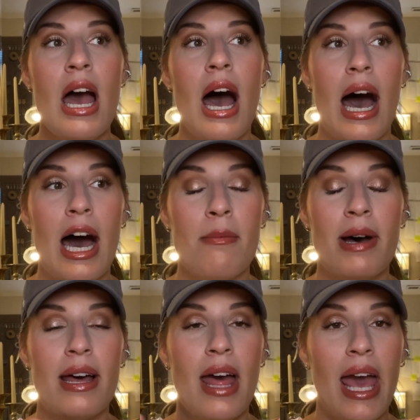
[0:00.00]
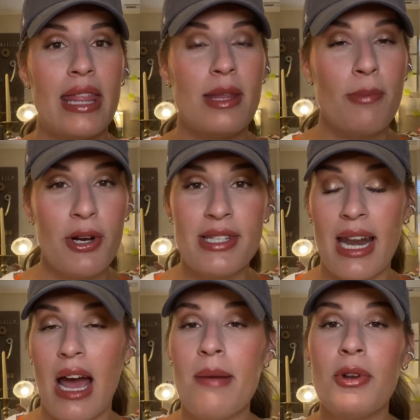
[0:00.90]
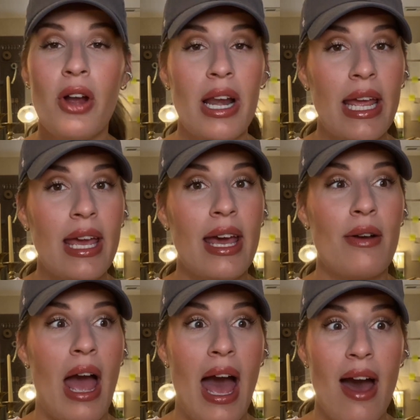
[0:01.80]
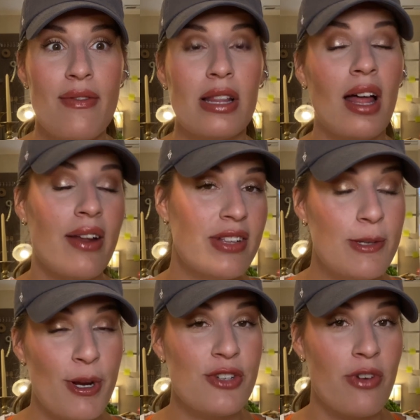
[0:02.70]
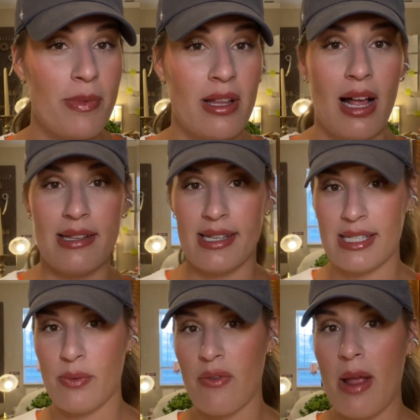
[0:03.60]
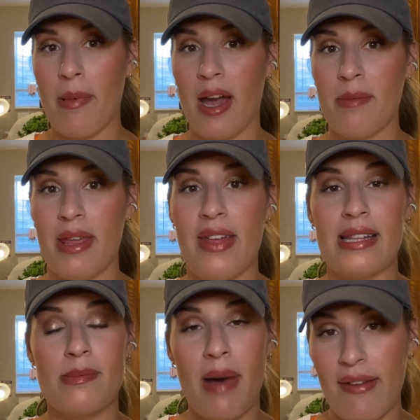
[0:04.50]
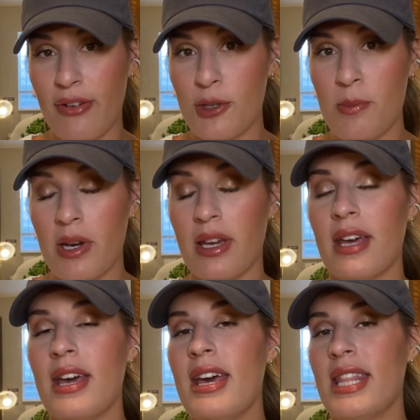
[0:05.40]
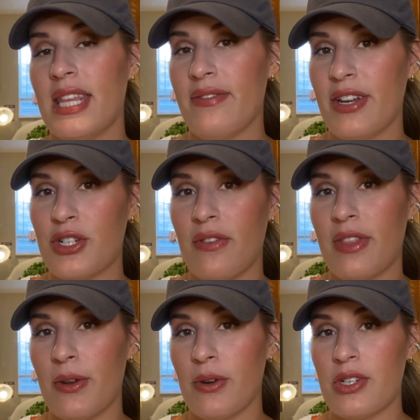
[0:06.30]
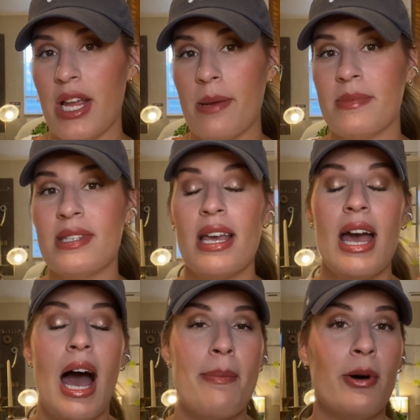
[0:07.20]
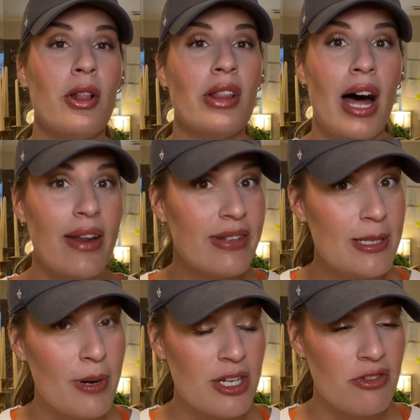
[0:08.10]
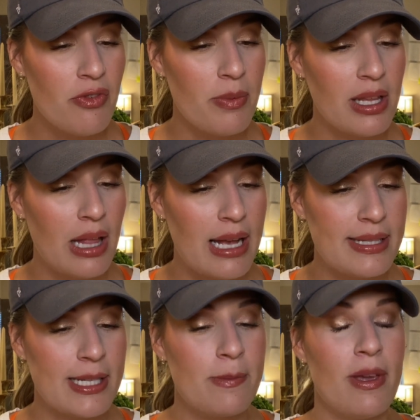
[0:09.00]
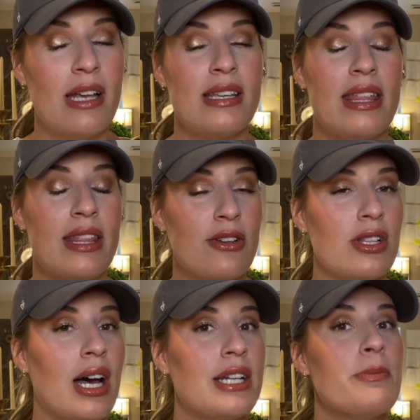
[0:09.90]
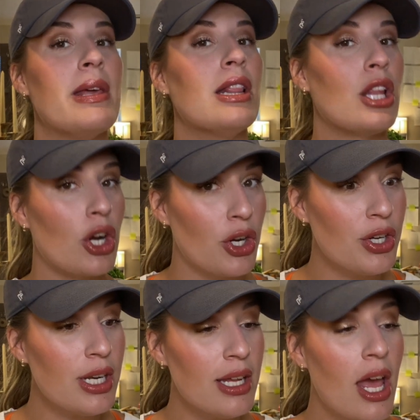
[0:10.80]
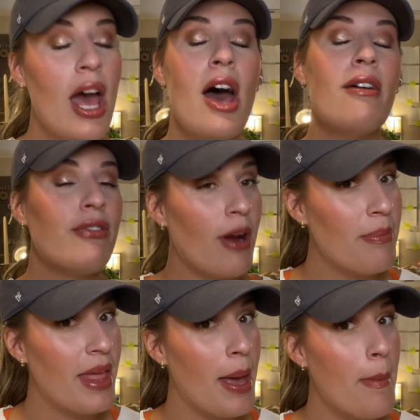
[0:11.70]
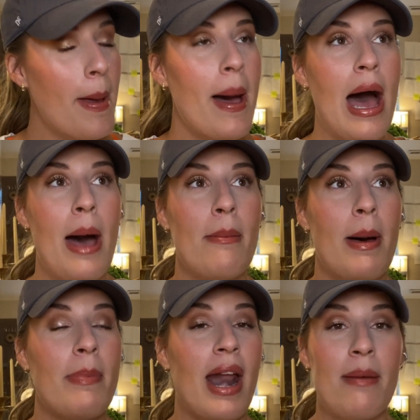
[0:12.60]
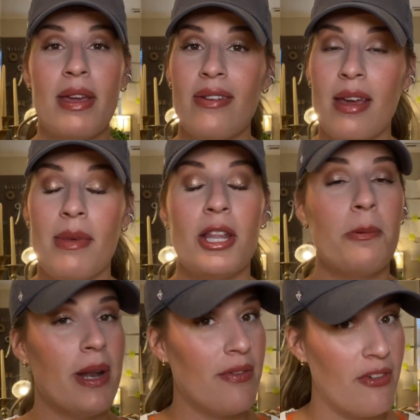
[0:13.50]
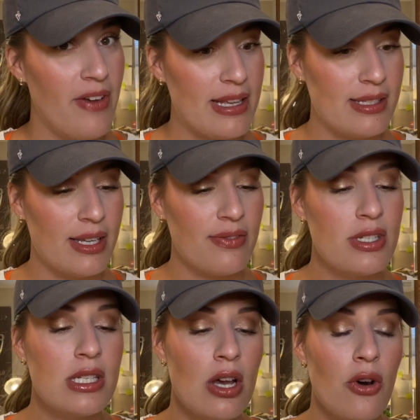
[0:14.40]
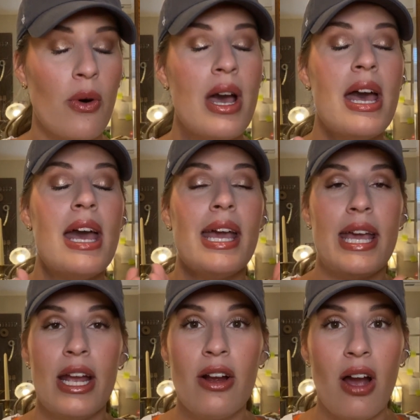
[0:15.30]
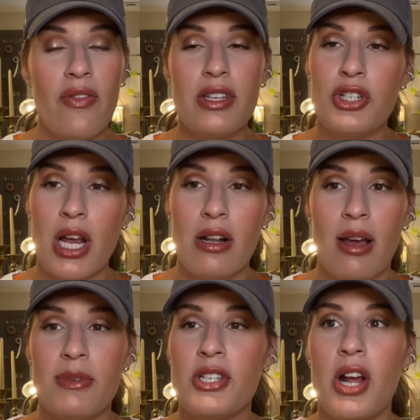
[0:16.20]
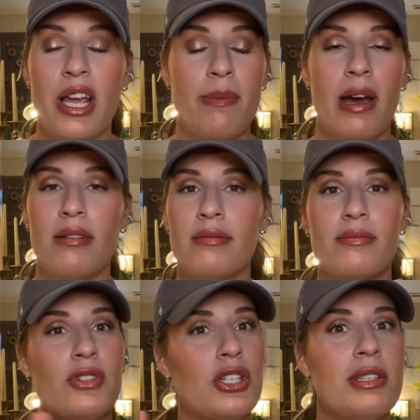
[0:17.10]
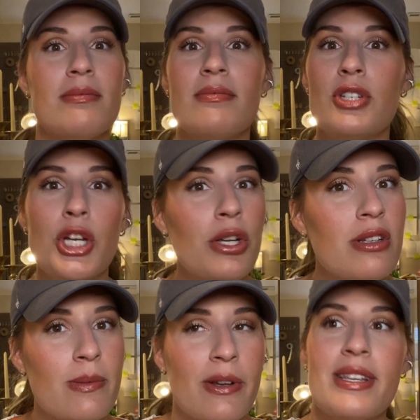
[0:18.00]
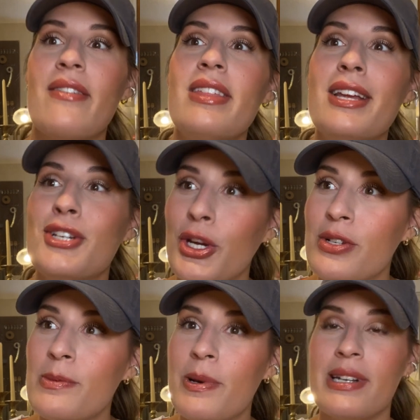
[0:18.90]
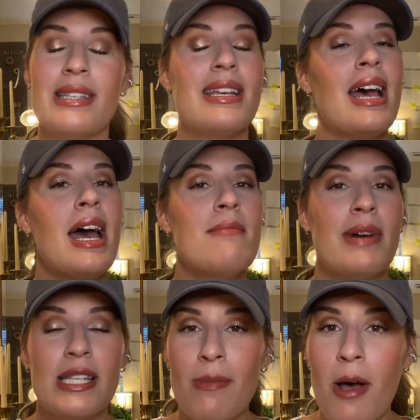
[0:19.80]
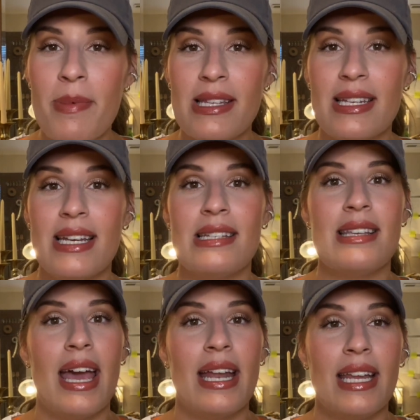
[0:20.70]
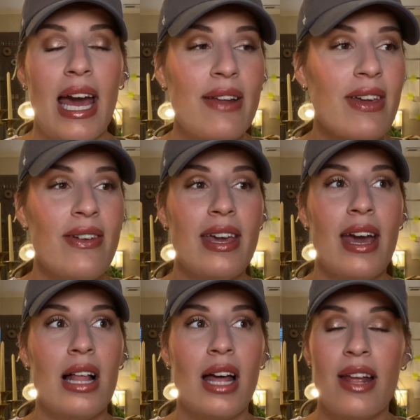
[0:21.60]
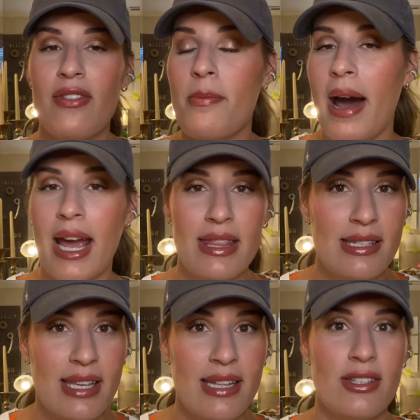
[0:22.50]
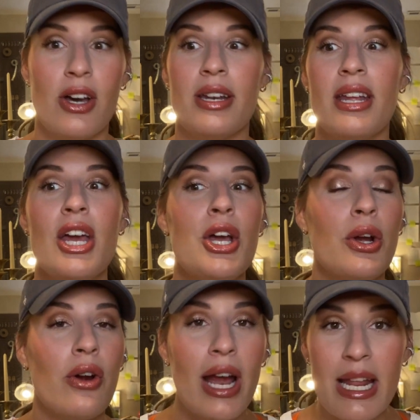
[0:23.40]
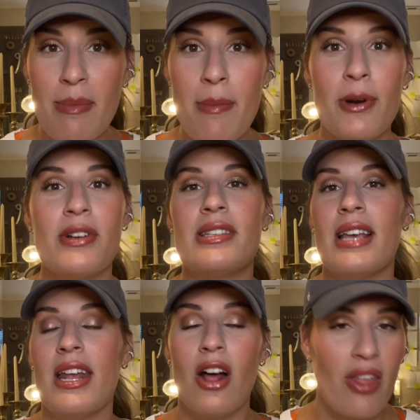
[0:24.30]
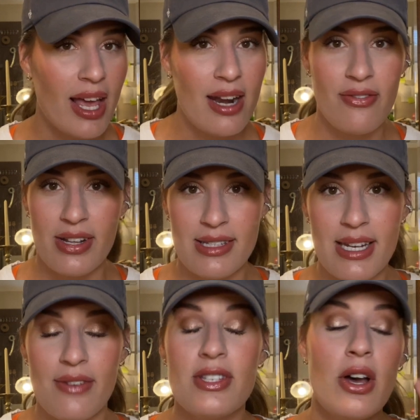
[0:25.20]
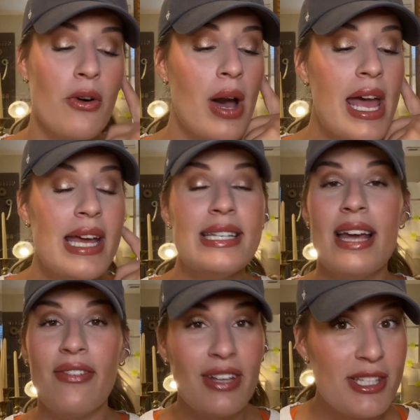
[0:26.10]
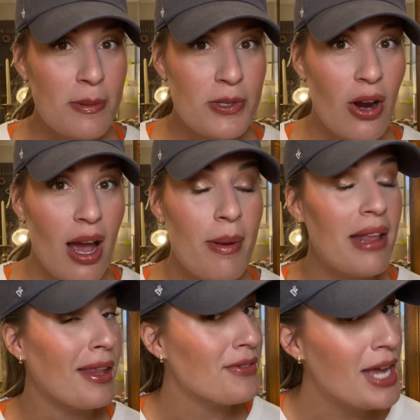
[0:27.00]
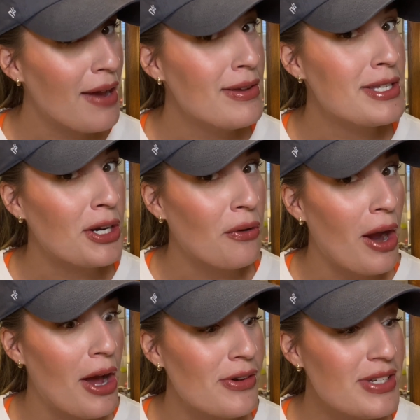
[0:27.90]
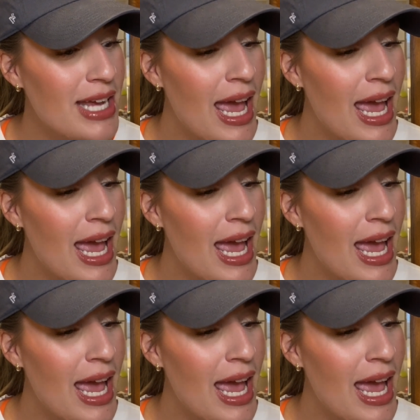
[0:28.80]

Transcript: Um, and the books that I'm creating have a lot of inspiration from the classics. One right behind me, that's my first book, the Adventure of Theodore James. I pull a lot of inspiration from the classics because I think there's a lot to be learned from them, um, but I'm giving them a little bit of a facelift. So here on this channel, I'm just talking about just children's books, everything children's books, my small business, and kind of giving a lot of the behind the scenes on creating my books and all that kind of fun stuff. So definitely subscribe. I'd love to have you stick around.